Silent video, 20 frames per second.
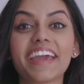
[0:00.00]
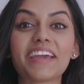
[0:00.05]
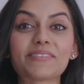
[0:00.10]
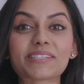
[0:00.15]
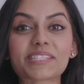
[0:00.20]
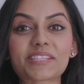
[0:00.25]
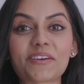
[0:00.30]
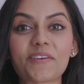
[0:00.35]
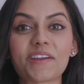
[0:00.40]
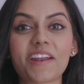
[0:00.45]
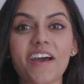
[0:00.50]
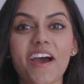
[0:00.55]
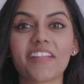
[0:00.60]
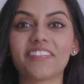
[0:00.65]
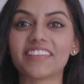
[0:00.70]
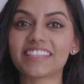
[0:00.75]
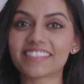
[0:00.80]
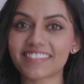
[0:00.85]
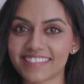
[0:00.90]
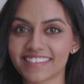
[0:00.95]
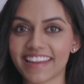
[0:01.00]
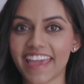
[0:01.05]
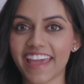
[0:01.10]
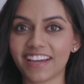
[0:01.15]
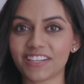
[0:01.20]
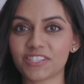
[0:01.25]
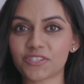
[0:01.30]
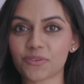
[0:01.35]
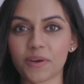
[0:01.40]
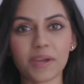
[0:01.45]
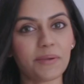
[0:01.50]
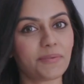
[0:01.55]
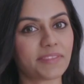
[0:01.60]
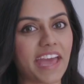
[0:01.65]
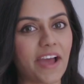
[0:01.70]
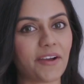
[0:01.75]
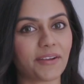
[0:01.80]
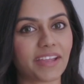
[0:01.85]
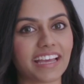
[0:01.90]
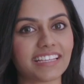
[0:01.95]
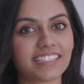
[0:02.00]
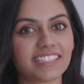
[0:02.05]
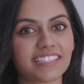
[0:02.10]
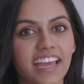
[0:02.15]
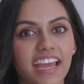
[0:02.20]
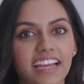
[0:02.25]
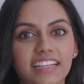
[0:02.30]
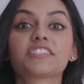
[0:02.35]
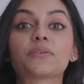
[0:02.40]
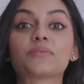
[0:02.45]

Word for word: Hey, what's going on? This is Neha Joy with Howcast Tech.